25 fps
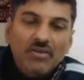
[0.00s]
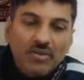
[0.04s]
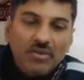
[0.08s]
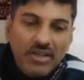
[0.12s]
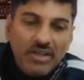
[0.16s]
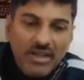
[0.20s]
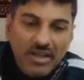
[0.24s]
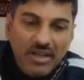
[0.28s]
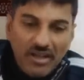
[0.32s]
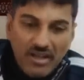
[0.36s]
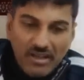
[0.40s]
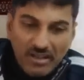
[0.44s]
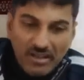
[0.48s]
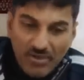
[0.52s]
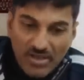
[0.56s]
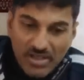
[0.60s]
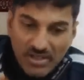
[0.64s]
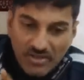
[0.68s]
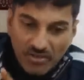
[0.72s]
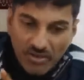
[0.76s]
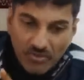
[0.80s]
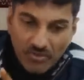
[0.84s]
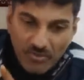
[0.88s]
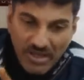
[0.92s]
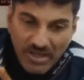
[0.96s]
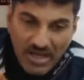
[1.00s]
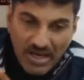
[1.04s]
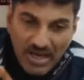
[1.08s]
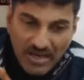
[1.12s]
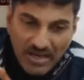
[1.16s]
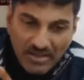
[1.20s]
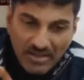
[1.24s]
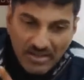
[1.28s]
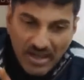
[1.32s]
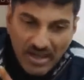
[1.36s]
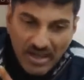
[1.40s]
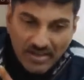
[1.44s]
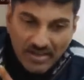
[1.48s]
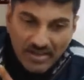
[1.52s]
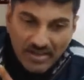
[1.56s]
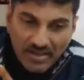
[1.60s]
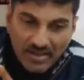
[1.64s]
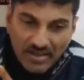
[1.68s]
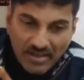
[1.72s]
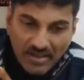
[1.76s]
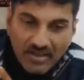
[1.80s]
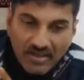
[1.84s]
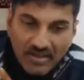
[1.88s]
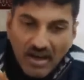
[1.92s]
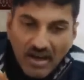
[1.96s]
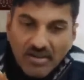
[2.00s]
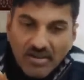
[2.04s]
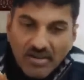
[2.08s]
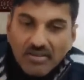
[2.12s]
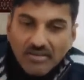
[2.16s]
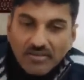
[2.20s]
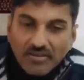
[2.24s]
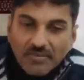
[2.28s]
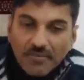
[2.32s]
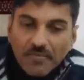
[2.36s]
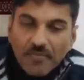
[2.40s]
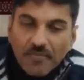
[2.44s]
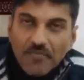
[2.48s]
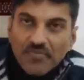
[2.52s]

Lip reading: Okay, otherwise it will be acting as a cutter.